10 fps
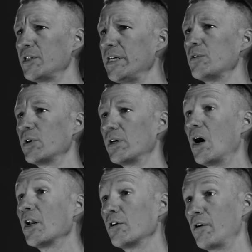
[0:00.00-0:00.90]
sheets with
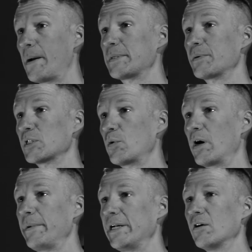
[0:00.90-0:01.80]
100 grams per
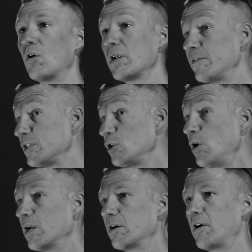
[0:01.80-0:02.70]
square meter or even
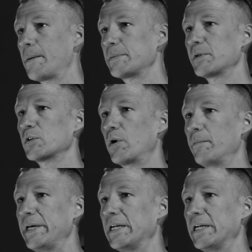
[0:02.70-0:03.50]
200 grams per square